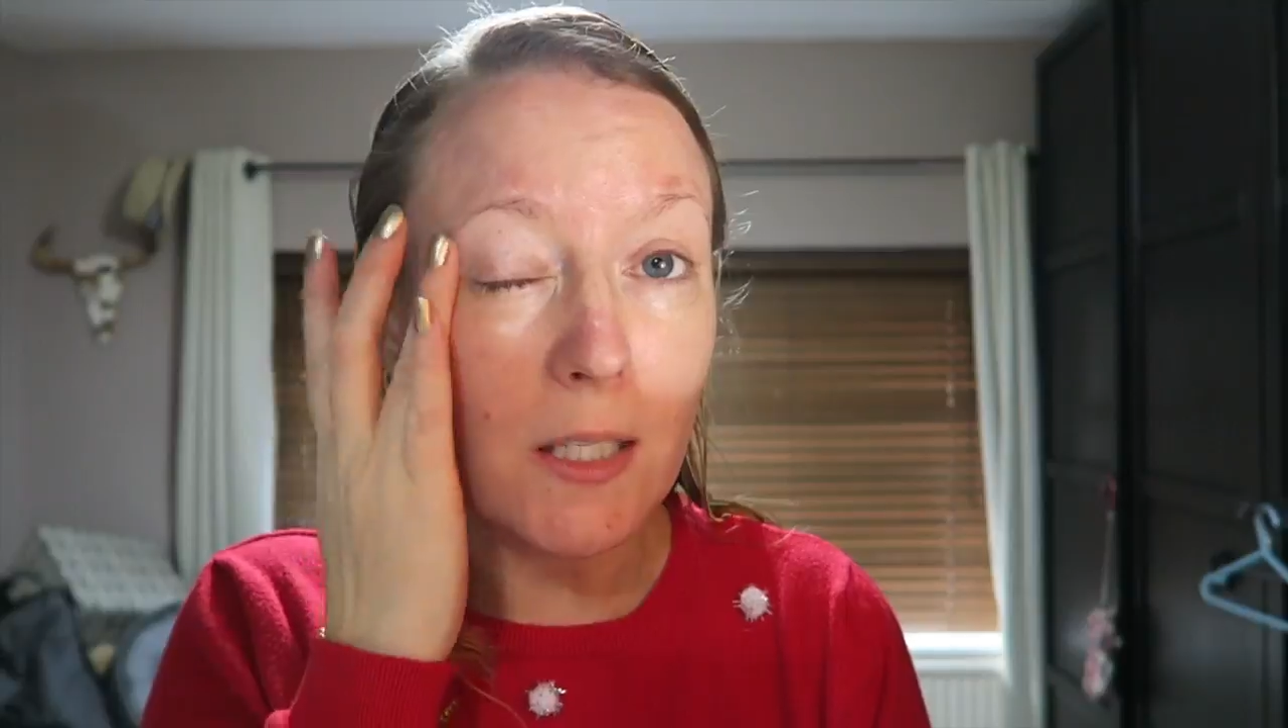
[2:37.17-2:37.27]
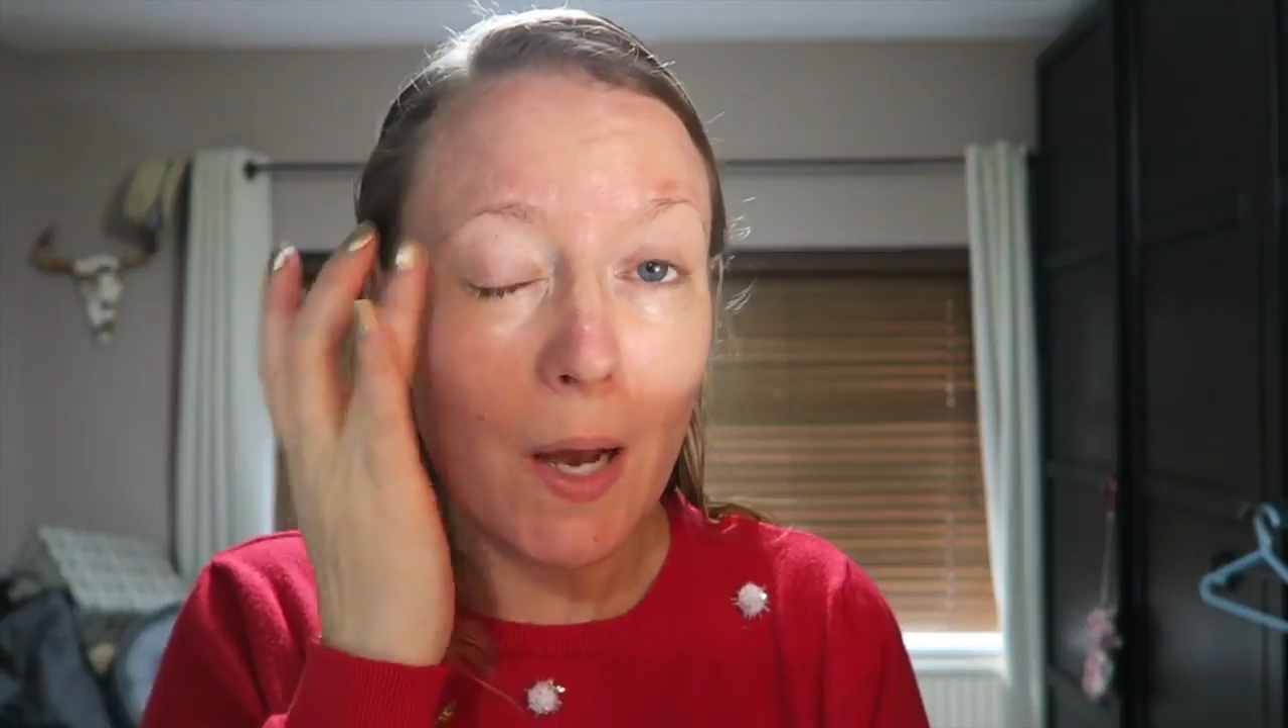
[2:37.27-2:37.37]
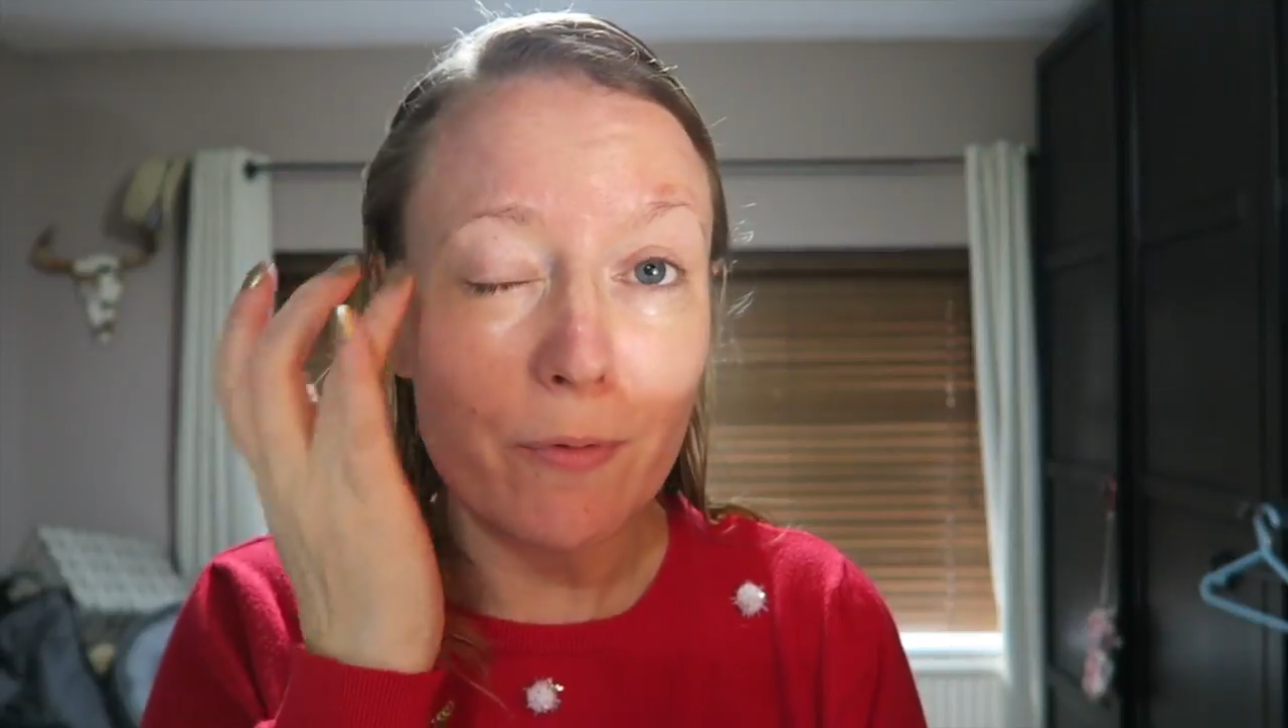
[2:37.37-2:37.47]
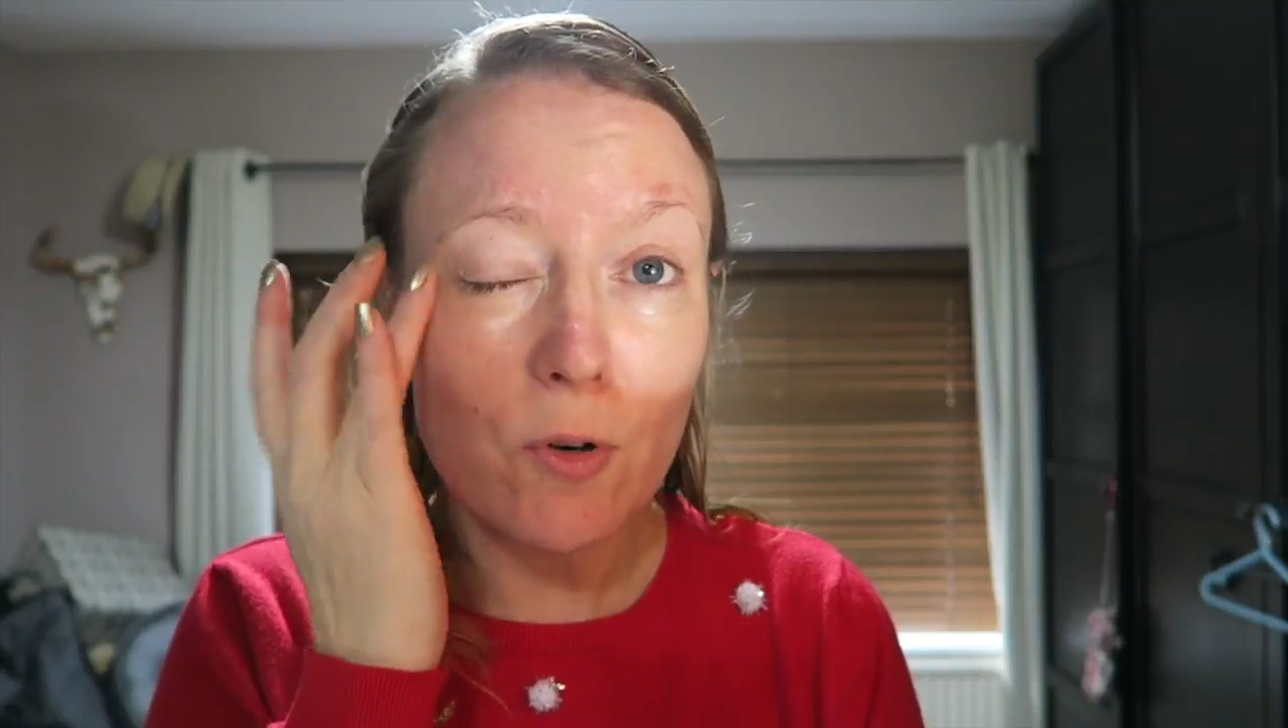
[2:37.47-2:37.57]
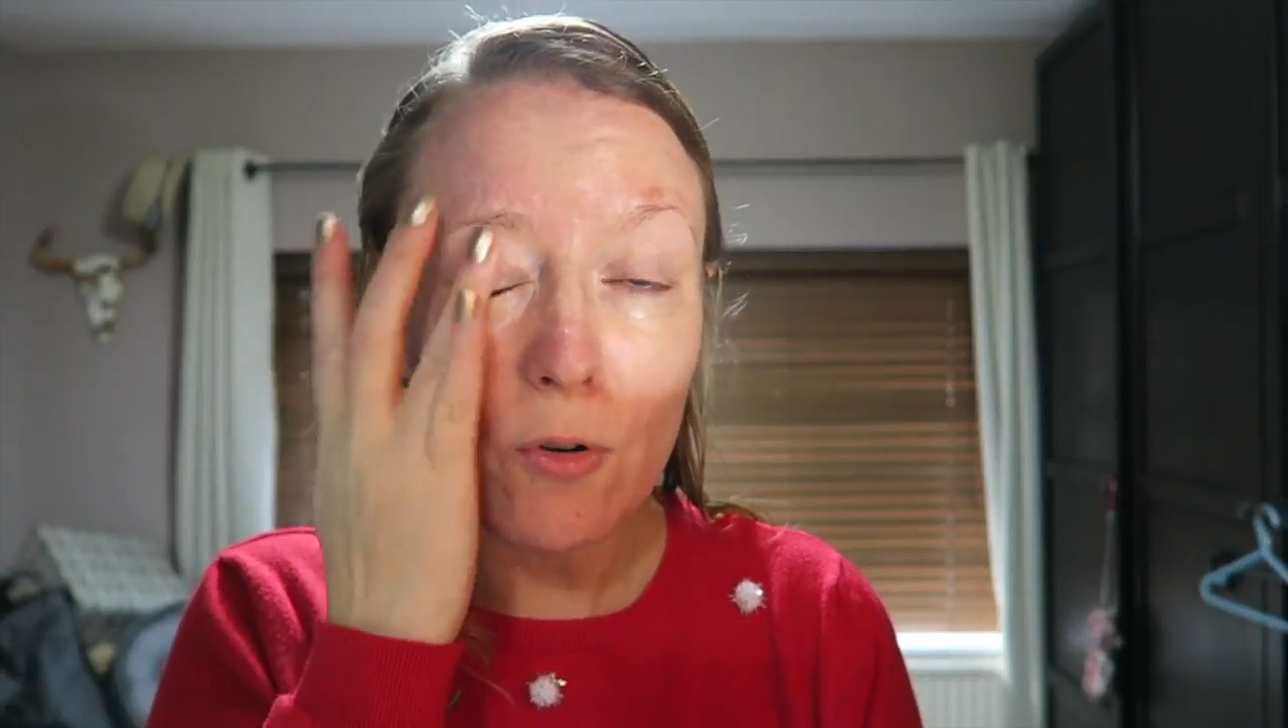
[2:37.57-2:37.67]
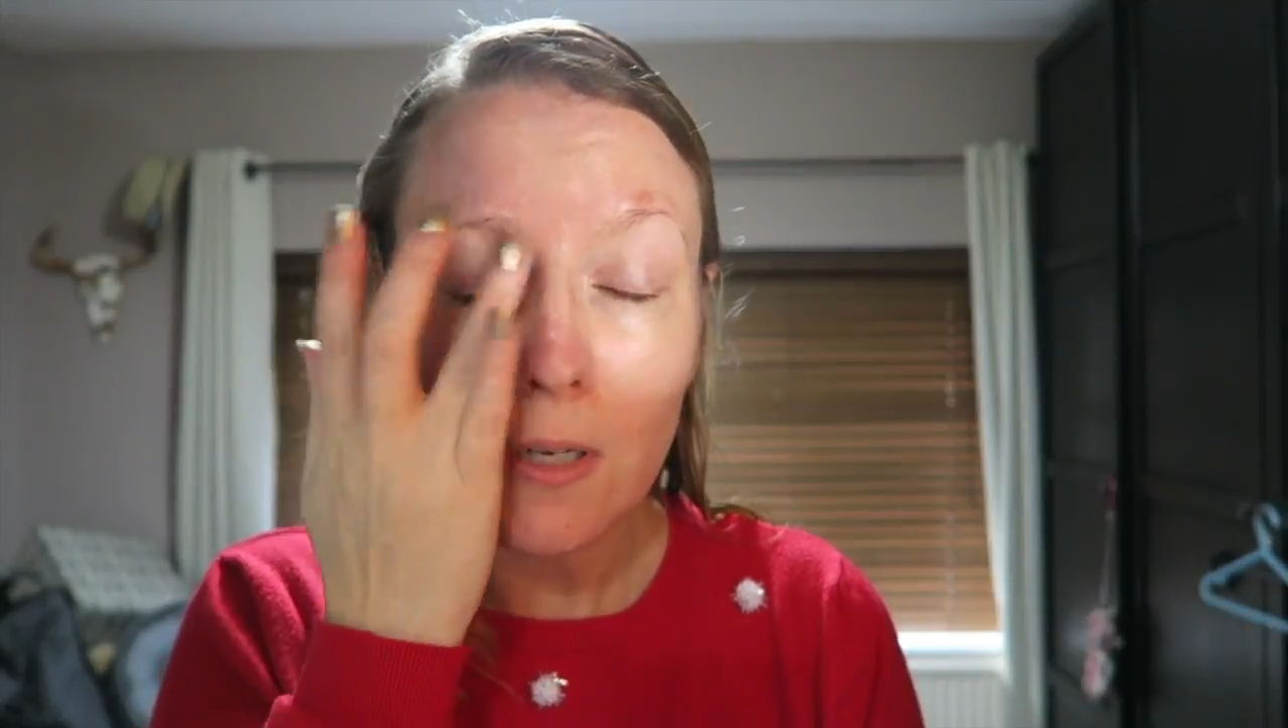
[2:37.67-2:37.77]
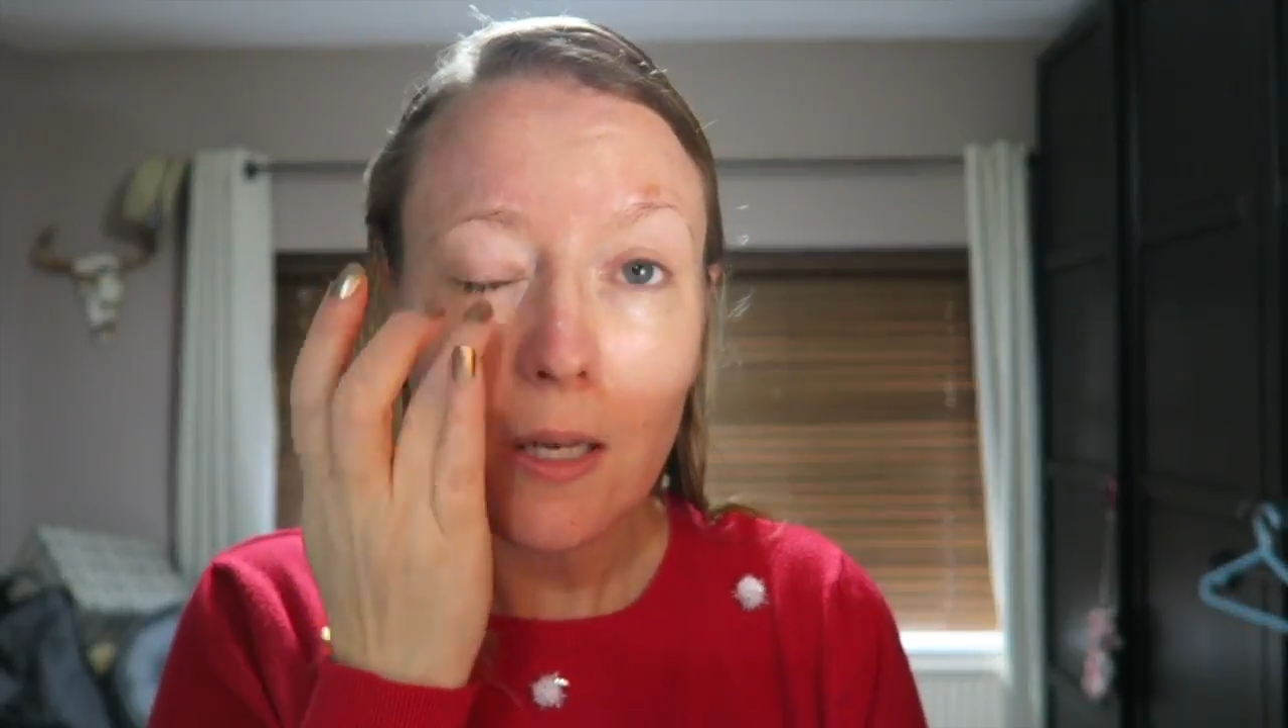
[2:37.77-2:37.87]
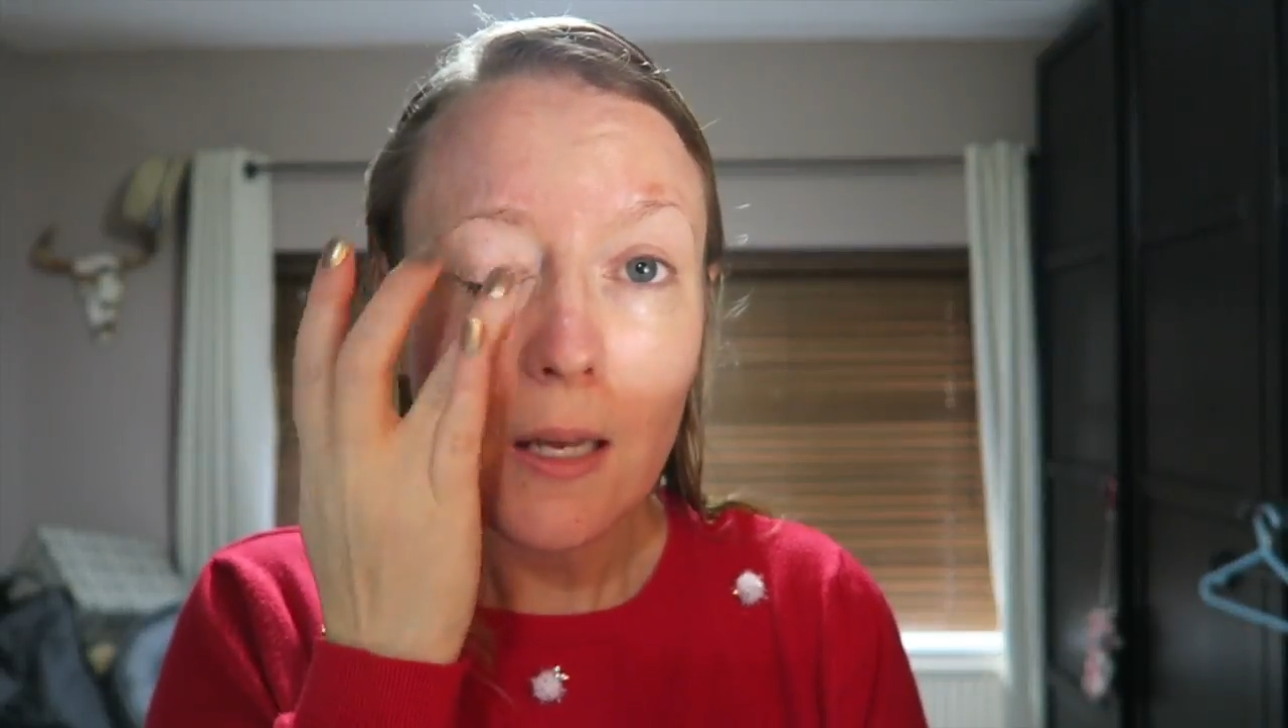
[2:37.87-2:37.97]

you about before,